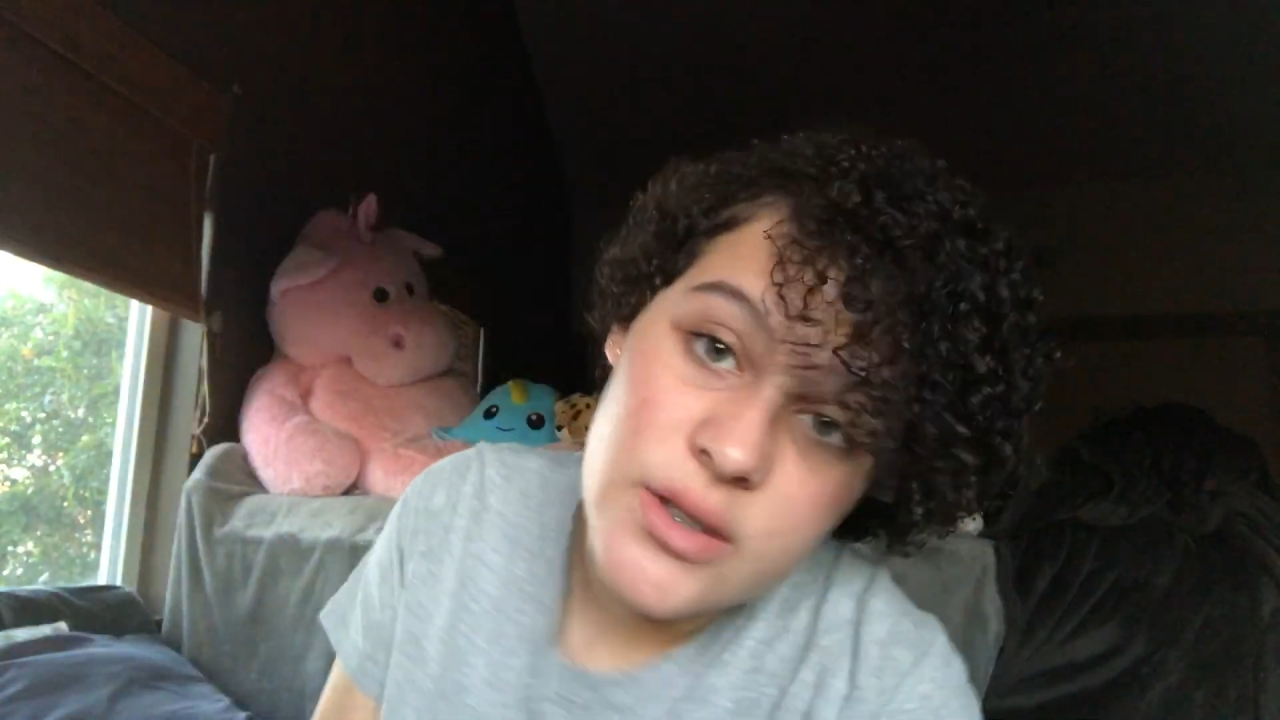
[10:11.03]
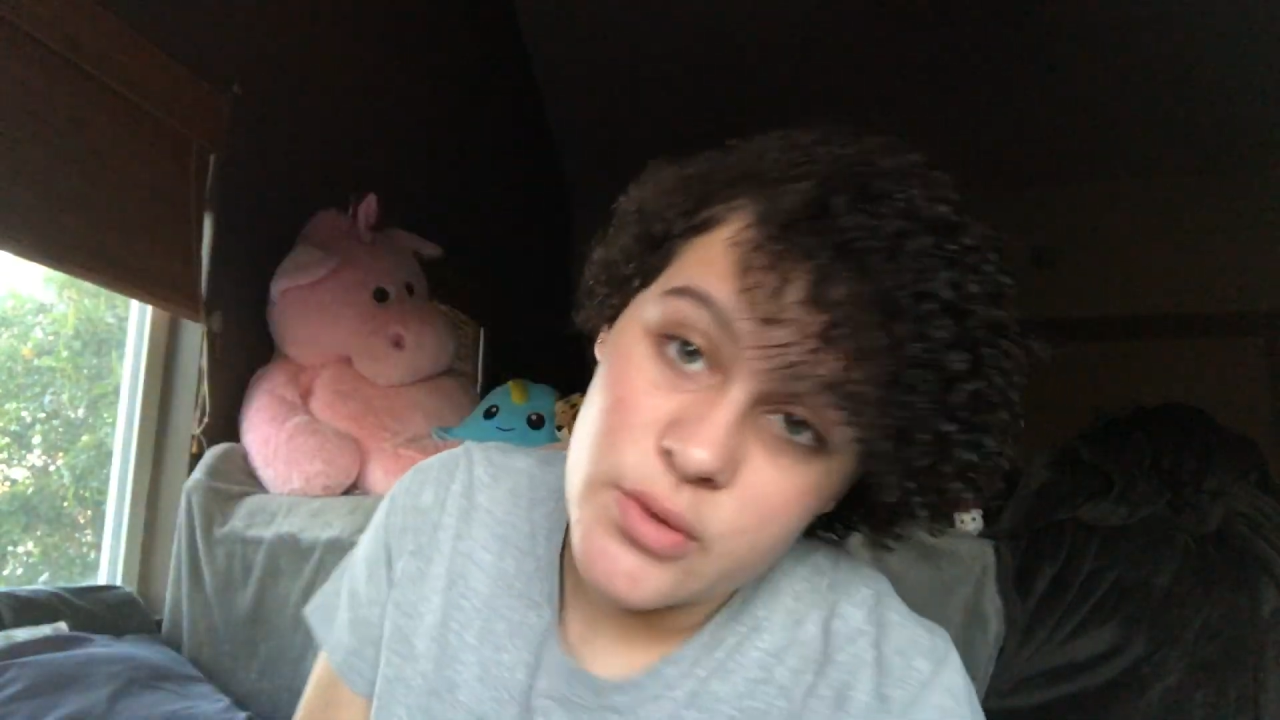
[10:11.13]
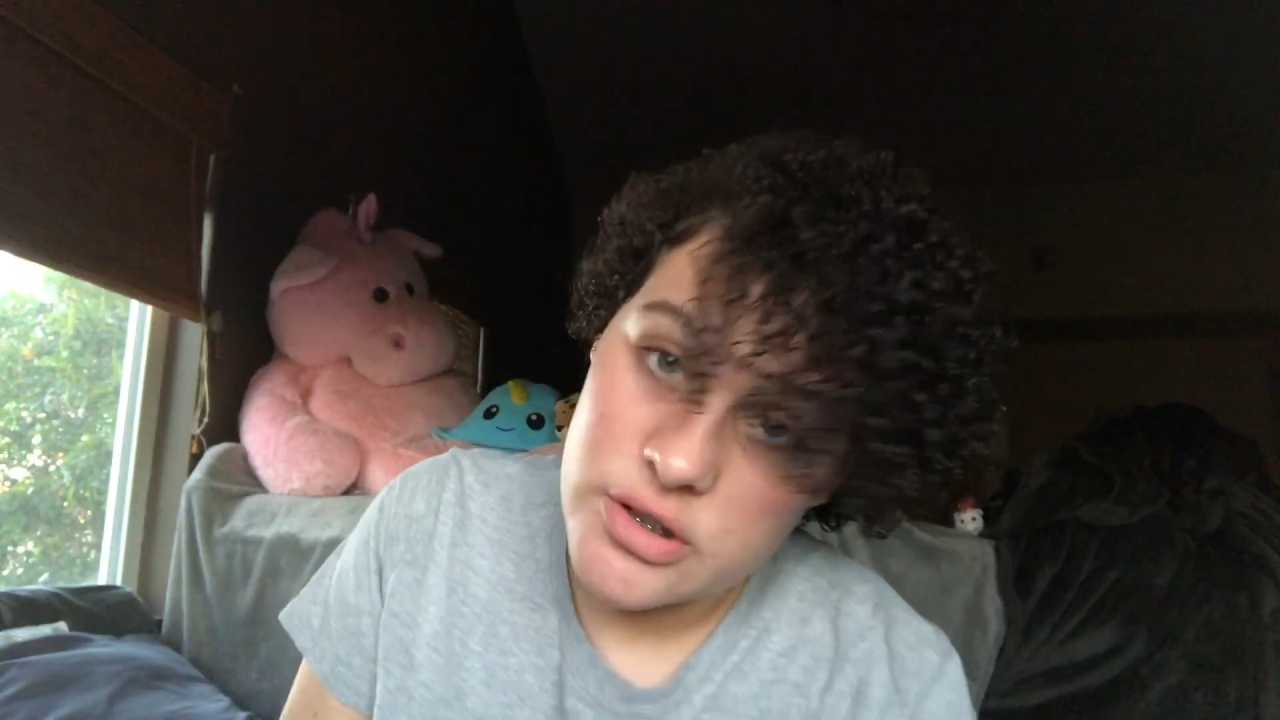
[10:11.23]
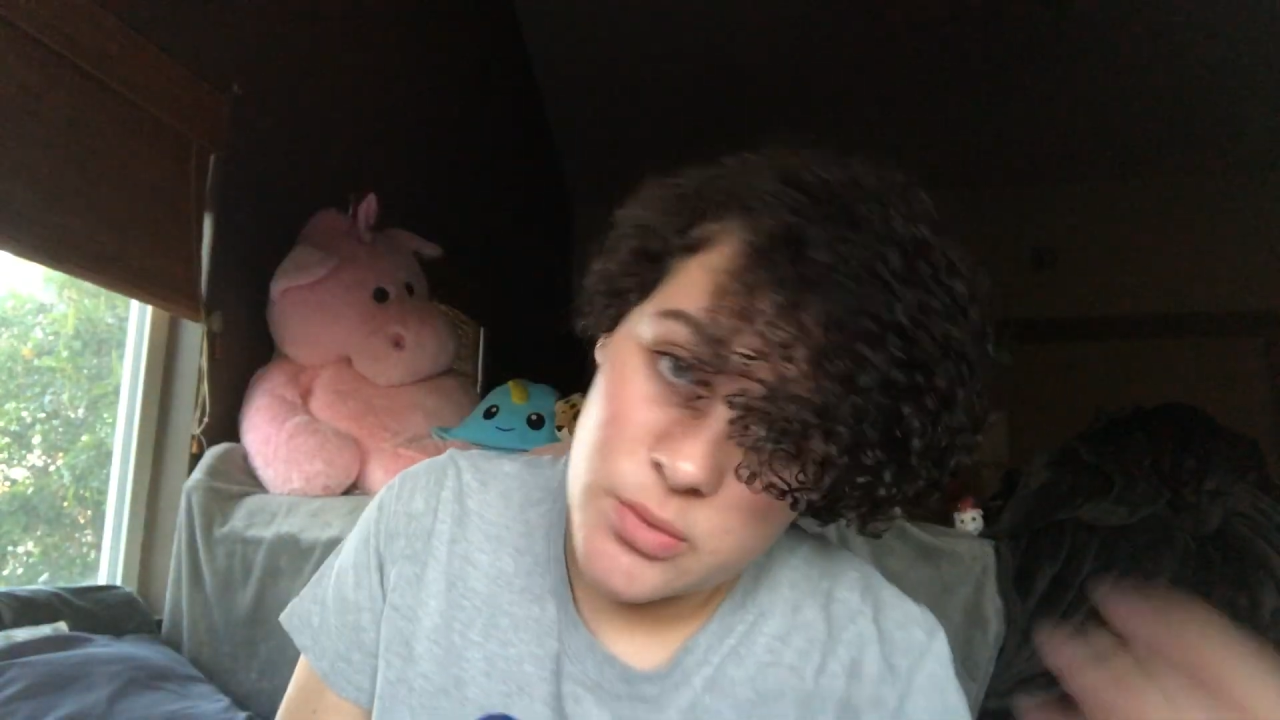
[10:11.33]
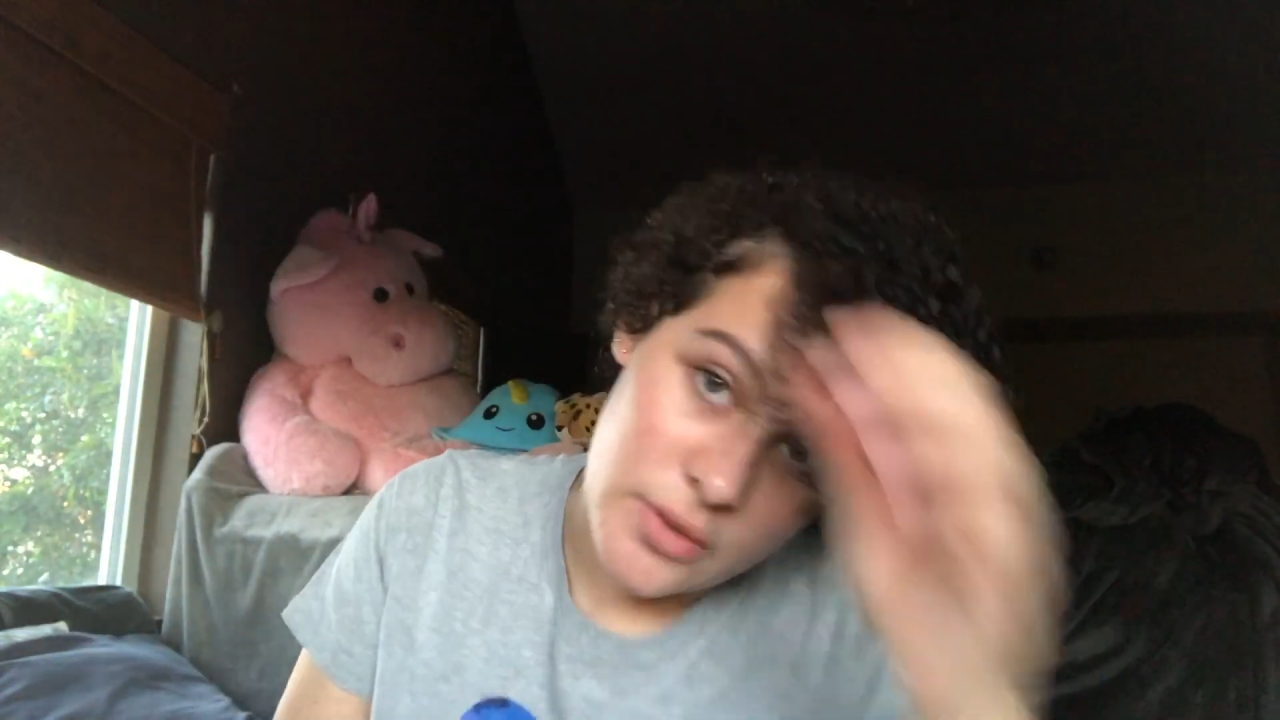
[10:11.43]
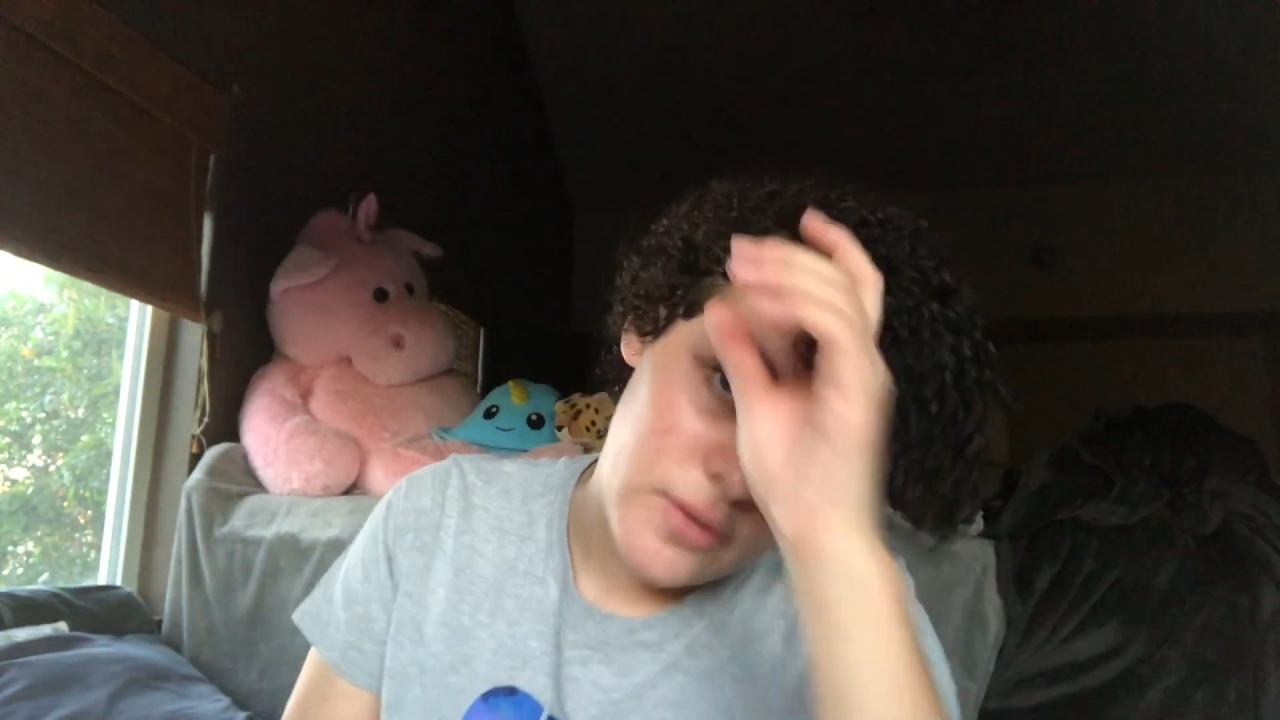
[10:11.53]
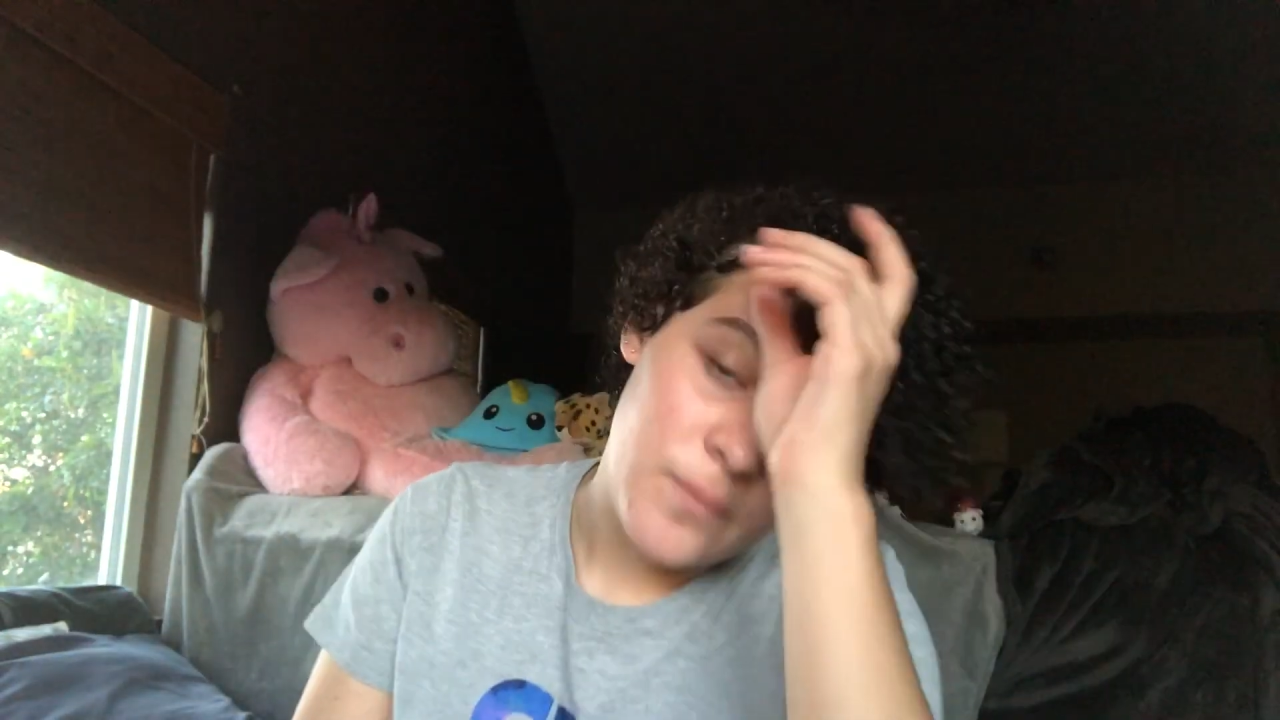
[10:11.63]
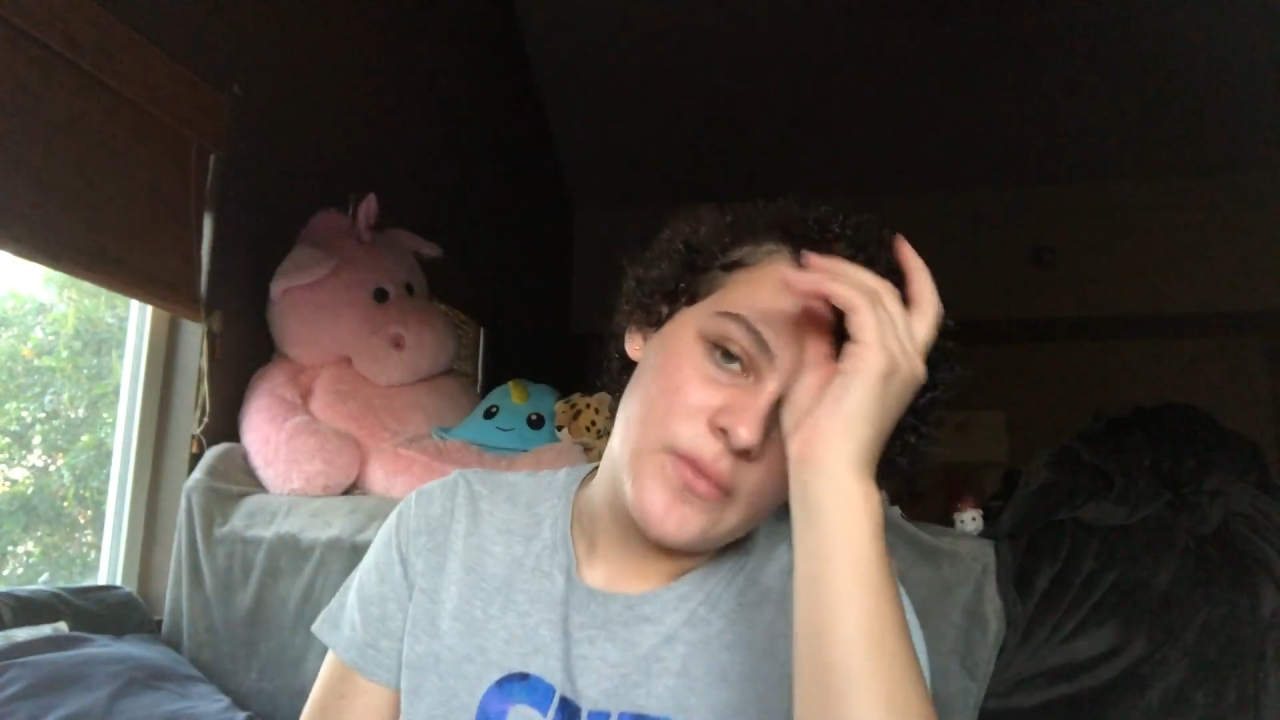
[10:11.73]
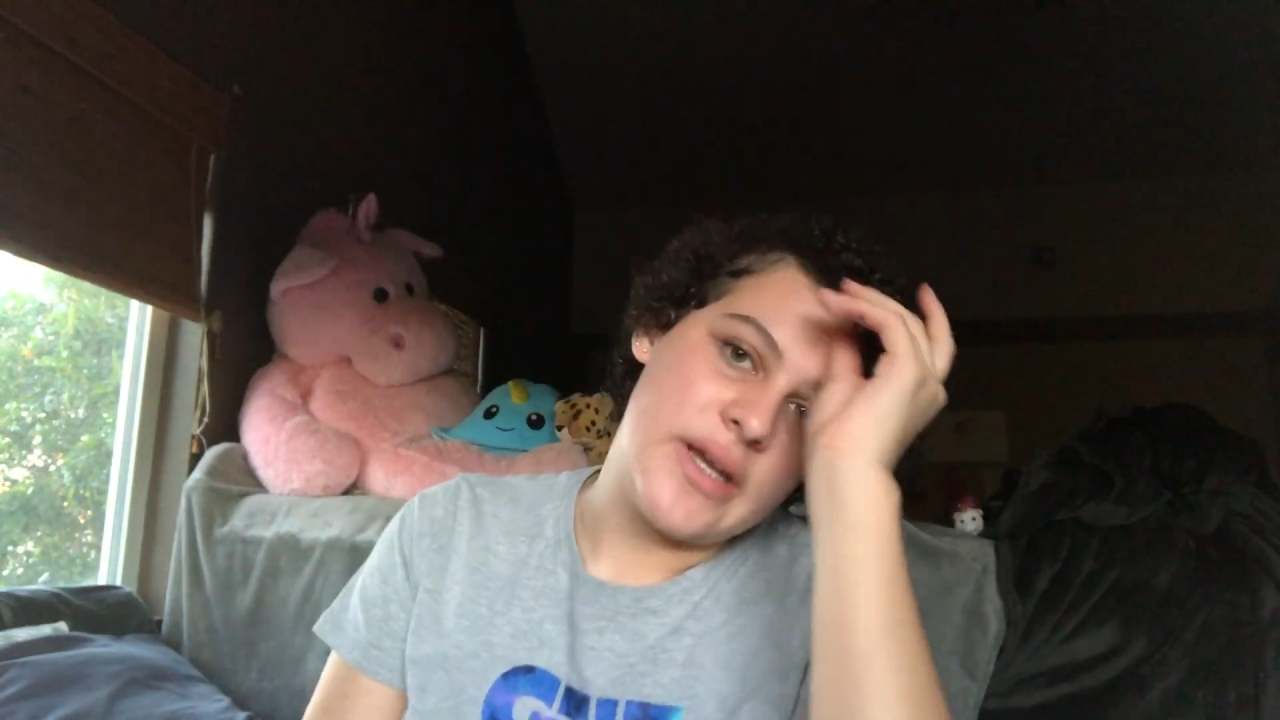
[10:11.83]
it works well.